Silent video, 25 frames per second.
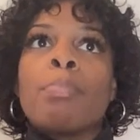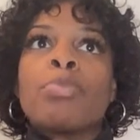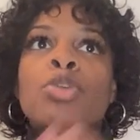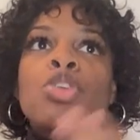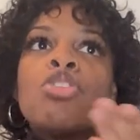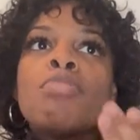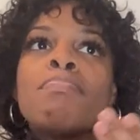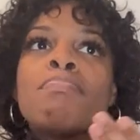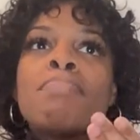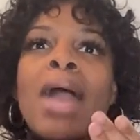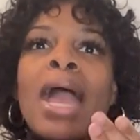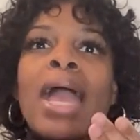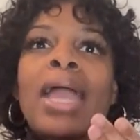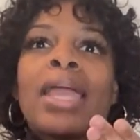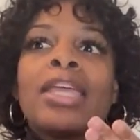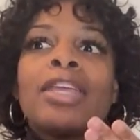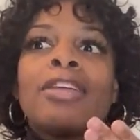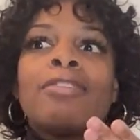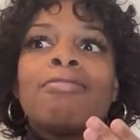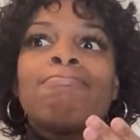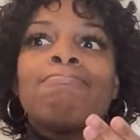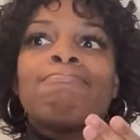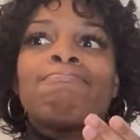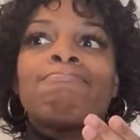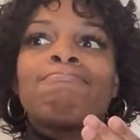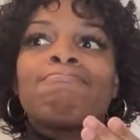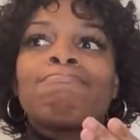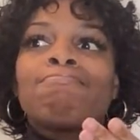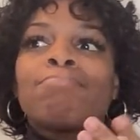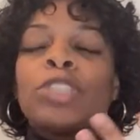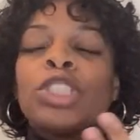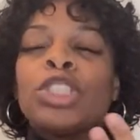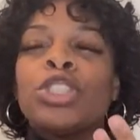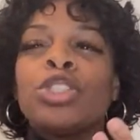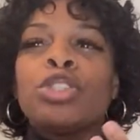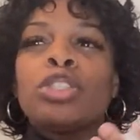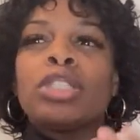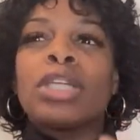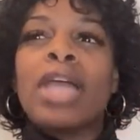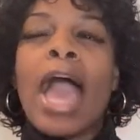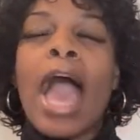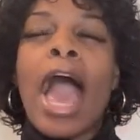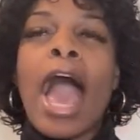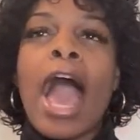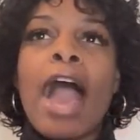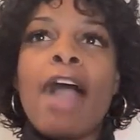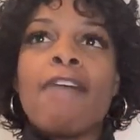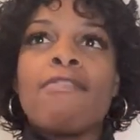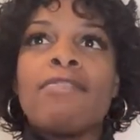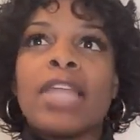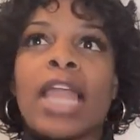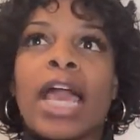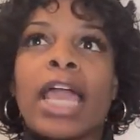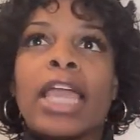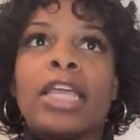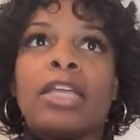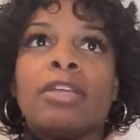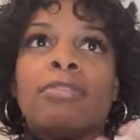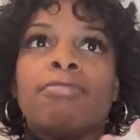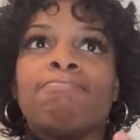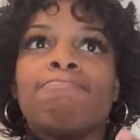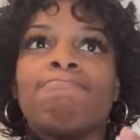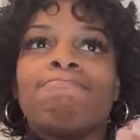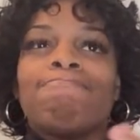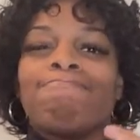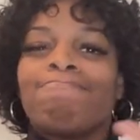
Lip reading: you might have like